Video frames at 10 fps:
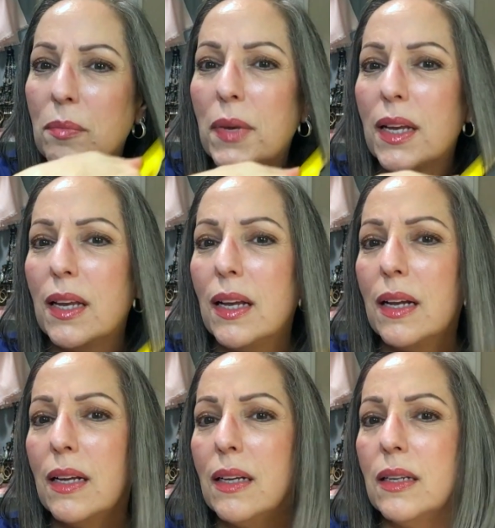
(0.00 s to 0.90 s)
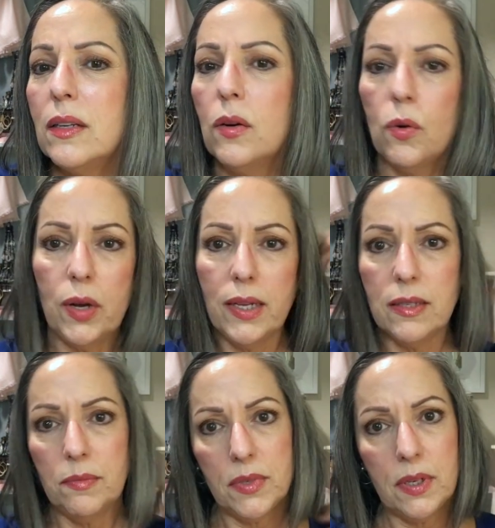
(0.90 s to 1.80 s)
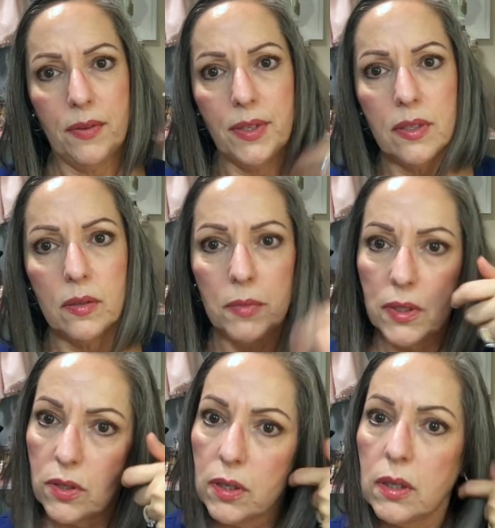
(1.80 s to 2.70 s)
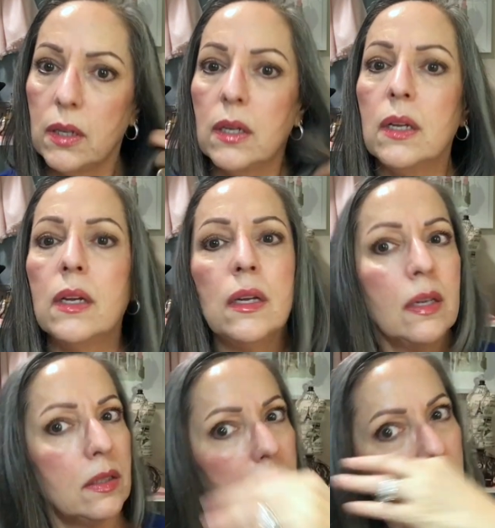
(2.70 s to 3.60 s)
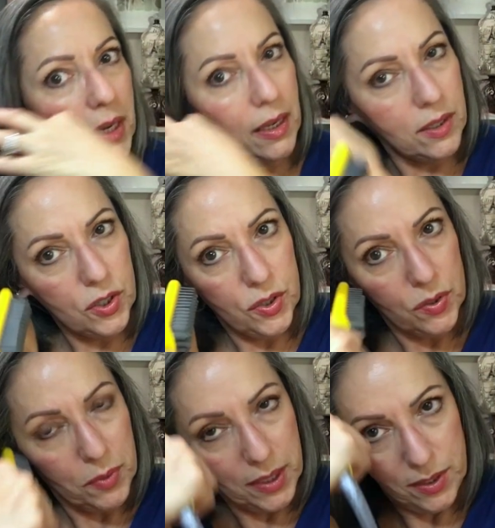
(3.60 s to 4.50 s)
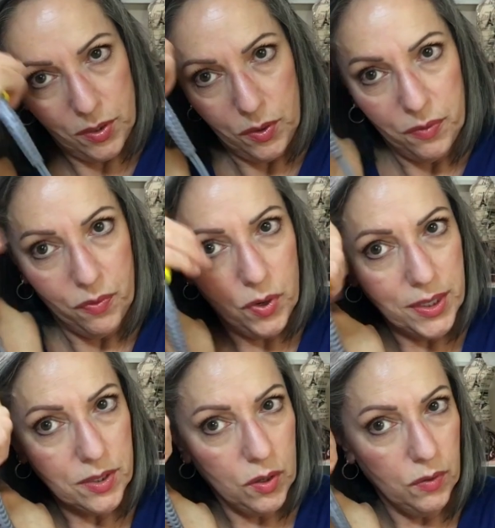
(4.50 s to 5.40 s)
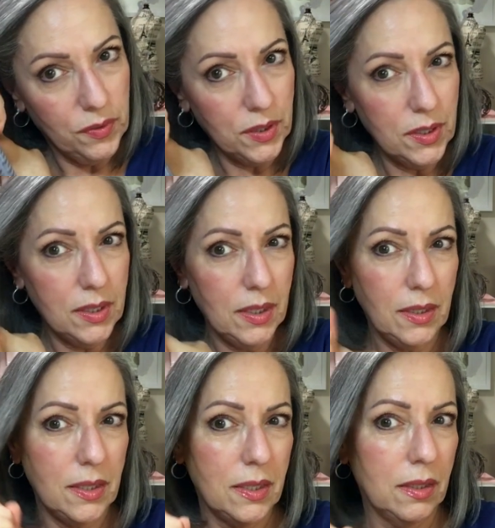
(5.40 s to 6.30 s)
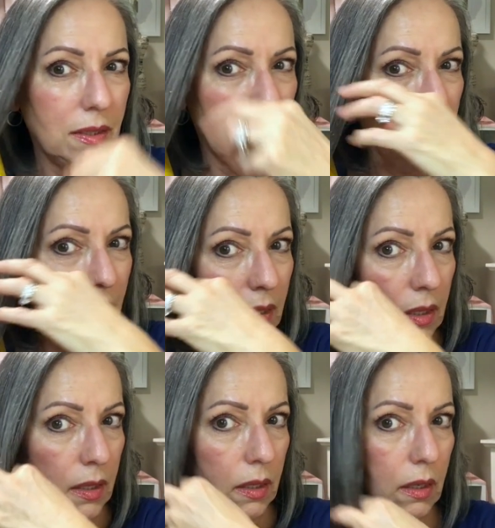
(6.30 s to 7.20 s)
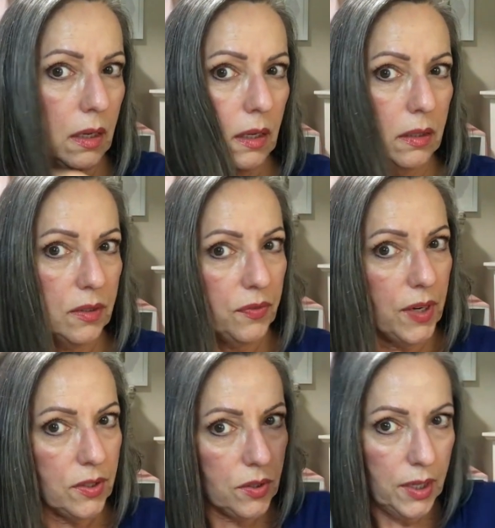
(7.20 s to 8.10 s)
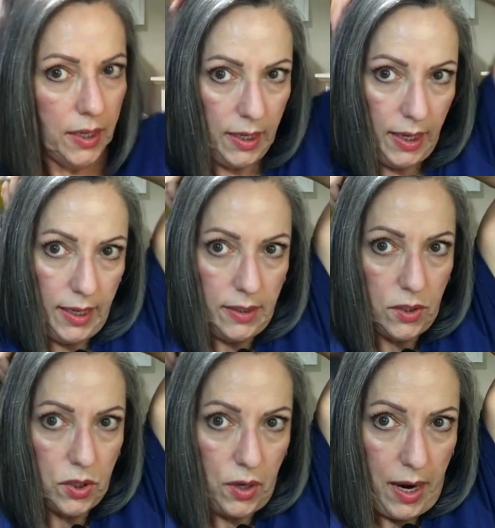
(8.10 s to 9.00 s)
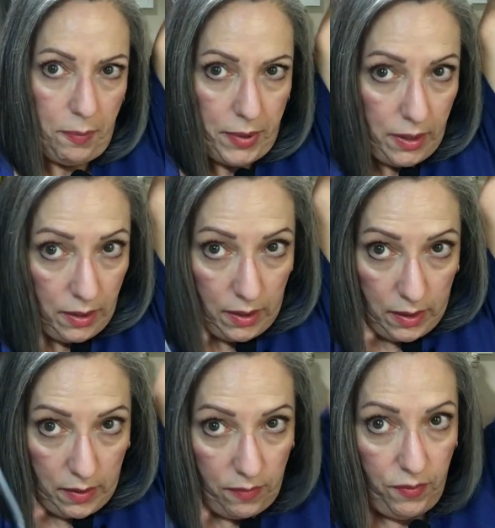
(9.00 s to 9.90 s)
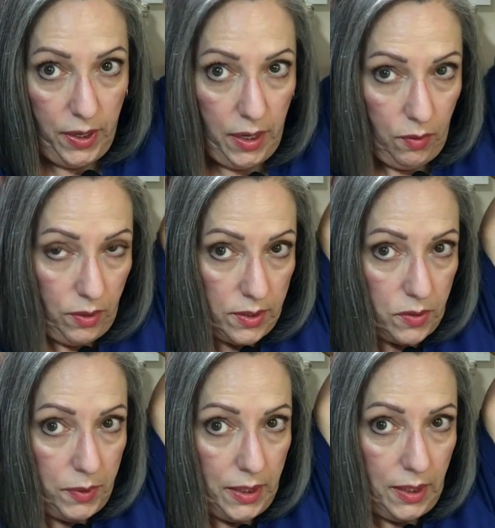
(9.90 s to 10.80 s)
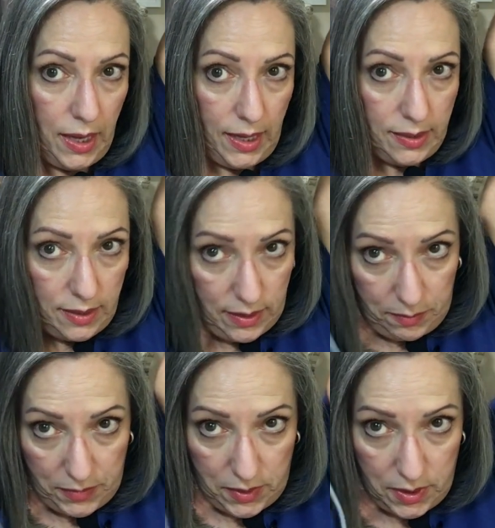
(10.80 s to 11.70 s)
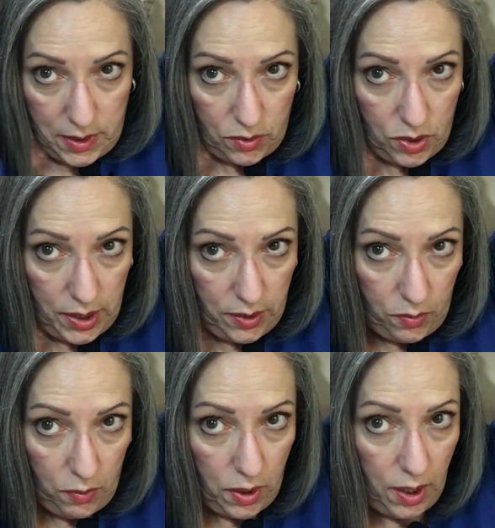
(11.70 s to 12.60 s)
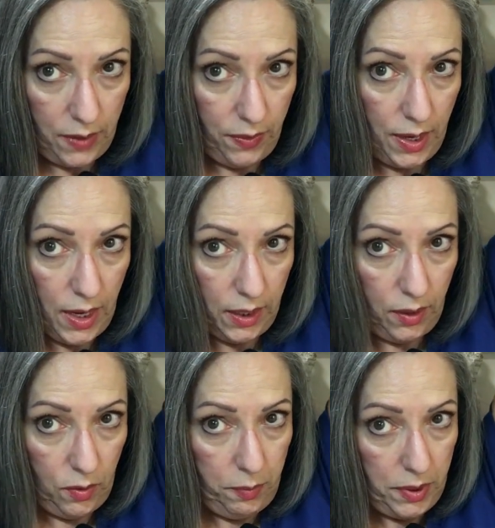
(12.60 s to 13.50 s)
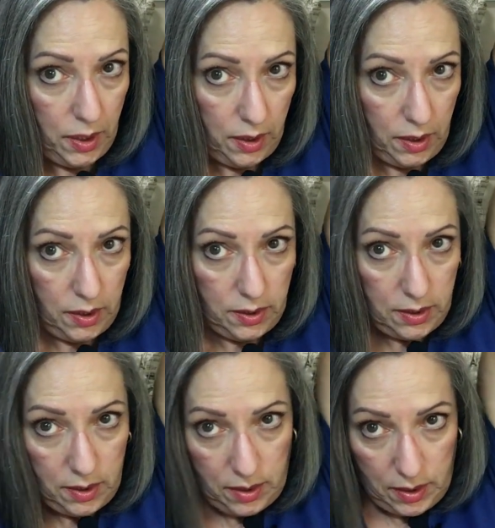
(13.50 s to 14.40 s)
making noise. I'm just having so much, so many issues when I do the voiceovers that it's frustrating. I had to scrap a video this week, guys, and I'm still trying to work on the audio part because